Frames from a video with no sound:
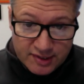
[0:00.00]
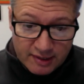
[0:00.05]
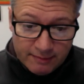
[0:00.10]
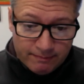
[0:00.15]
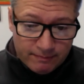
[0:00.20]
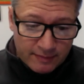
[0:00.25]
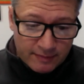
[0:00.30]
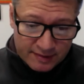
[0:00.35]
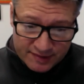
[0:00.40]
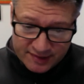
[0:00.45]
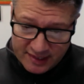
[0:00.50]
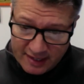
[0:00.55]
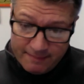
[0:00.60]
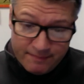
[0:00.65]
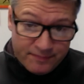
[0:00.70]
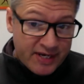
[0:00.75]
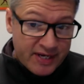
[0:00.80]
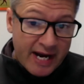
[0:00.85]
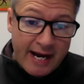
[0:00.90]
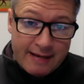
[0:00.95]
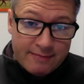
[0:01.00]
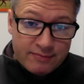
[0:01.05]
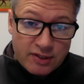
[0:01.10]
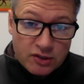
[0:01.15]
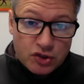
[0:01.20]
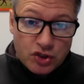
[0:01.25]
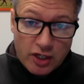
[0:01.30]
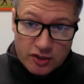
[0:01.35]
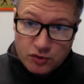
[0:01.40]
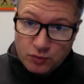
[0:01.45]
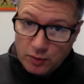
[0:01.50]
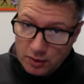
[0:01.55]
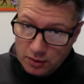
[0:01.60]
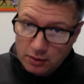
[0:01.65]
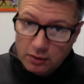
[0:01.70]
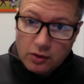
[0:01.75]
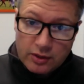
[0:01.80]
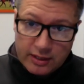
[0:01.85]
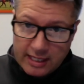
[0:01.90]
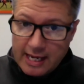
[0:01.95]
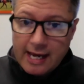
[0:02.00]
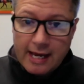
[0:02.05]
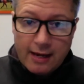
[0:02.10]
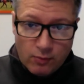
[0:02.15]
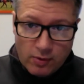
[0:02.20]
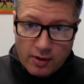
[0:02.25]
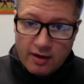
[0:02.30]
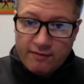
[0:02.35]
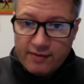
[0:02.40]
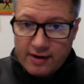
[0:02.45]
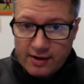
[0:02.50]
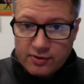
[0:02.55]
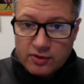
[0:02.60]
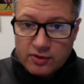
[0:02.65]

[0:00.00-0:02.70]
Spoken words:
sometimes a judge will look at what have other